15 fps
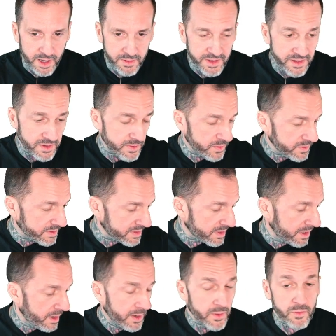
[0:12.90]
how to use
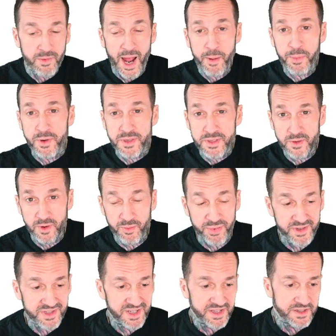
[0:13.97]
wrapper stored
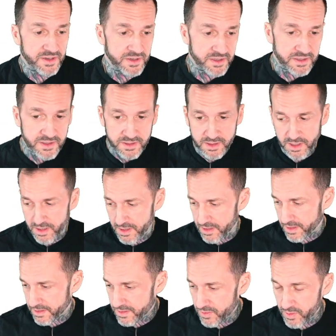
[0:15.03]
procedures
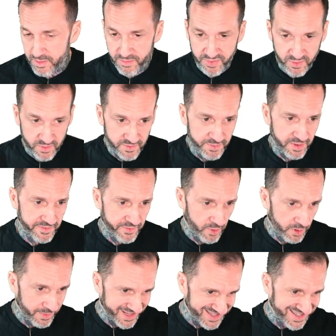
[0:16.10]
uh, to improve
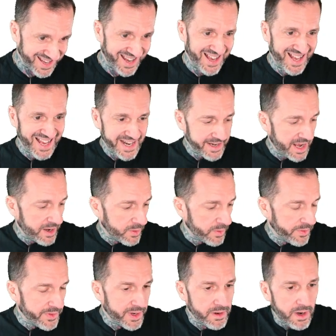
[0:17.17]
performance. Now,
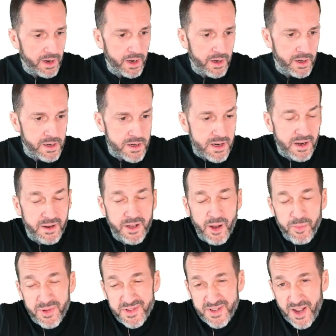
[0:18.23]
there are a
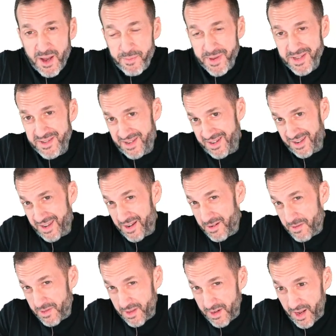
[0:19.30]
couple topics in
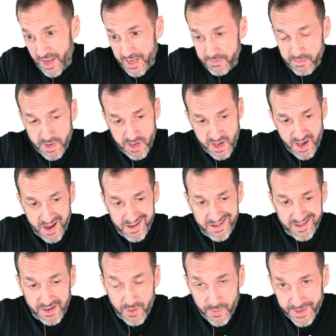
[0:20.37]
here that I am
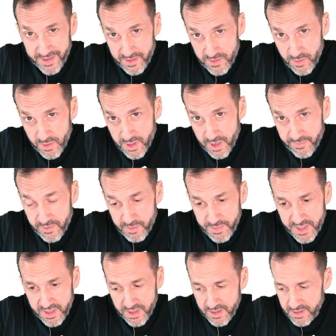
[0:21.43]
not going to cover
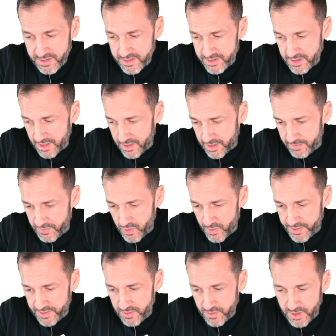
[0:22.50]
because uh, I'm
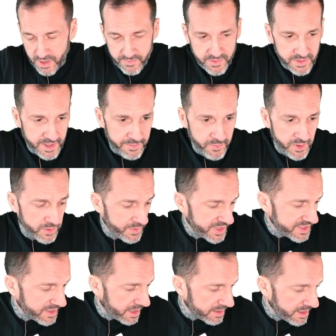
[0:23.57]
going to cover them when we
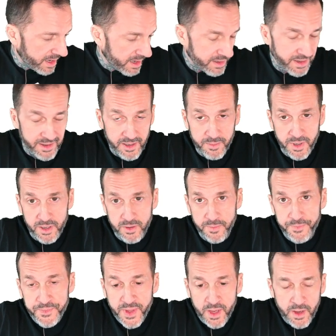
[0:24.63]
start talking about